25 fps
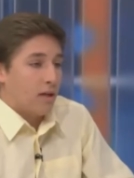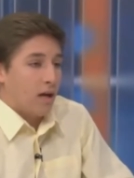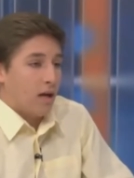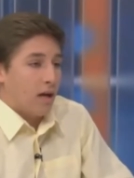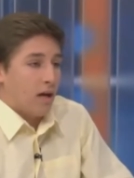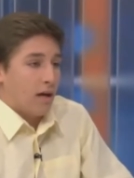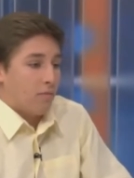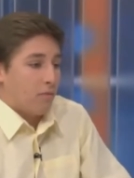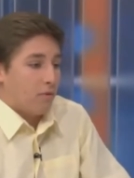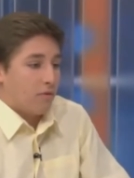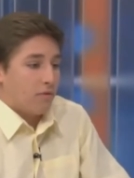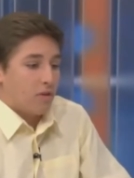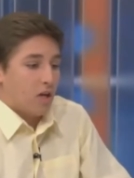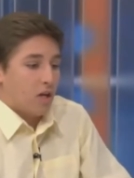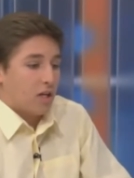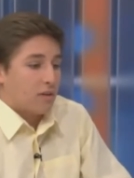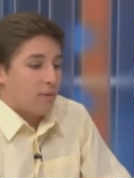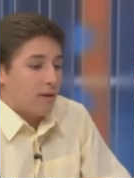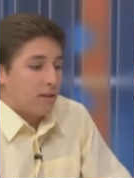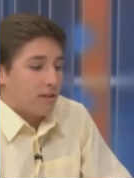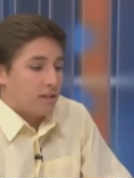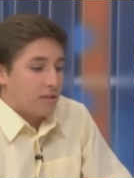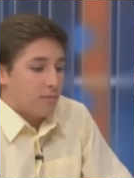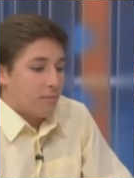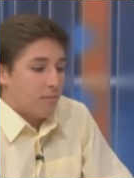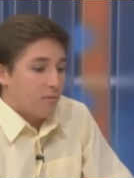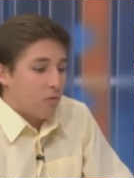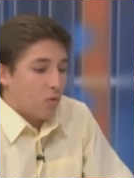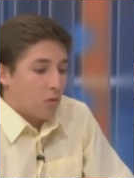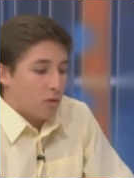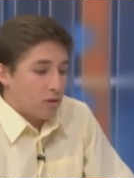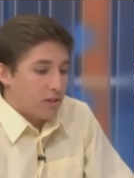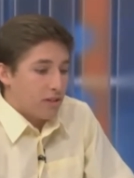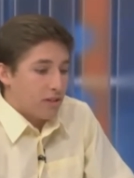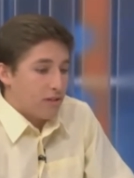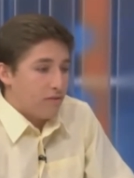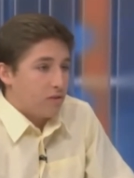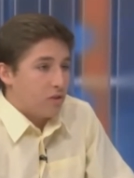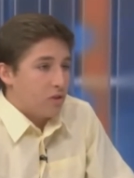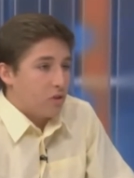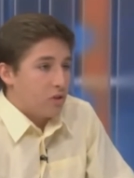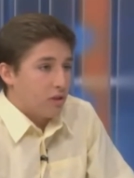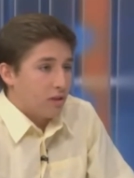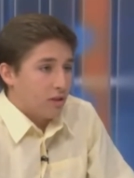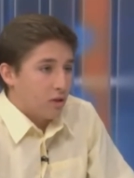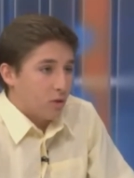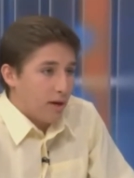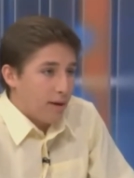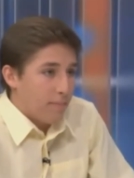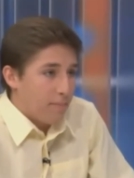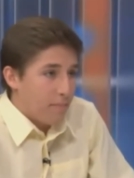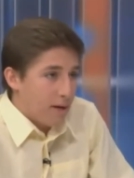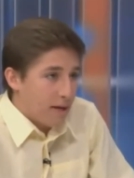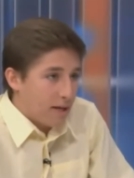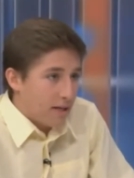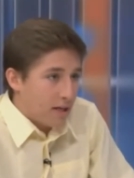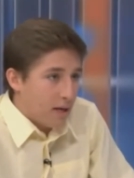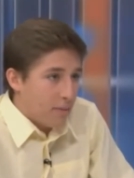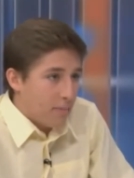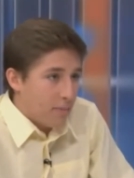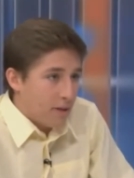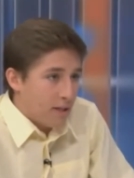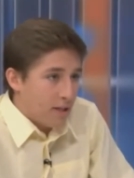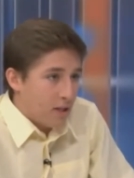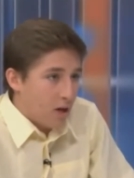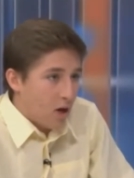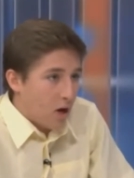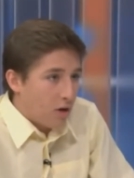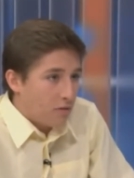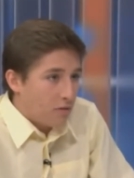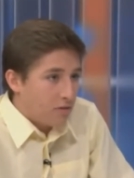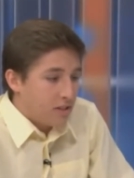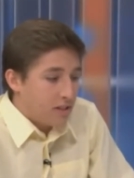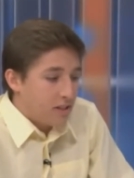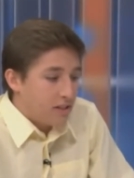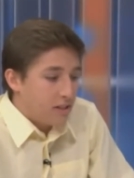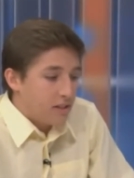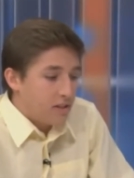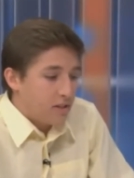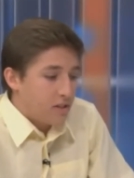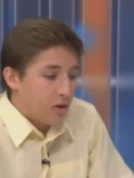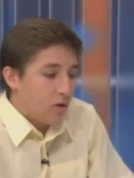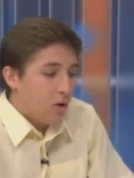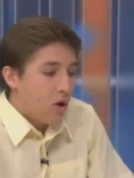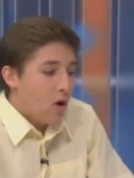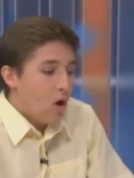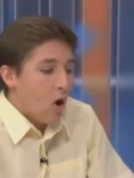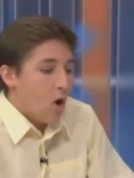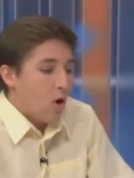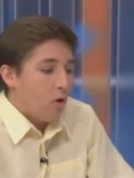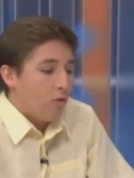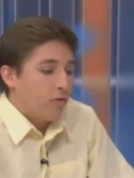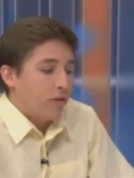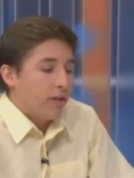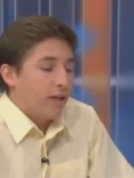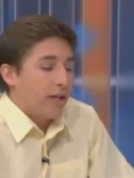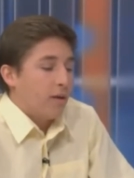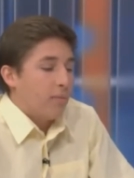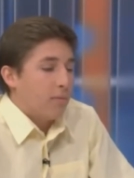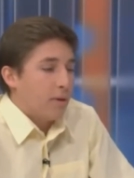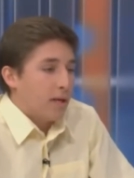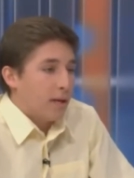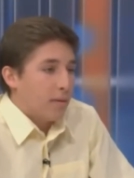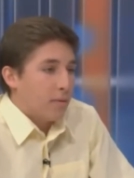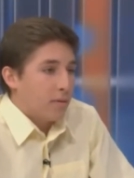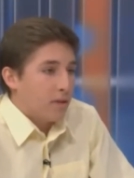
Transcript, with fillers: uh, we've talked about this before, Stephen Souza, a great pickup in the offseason, so hopefully he'll be able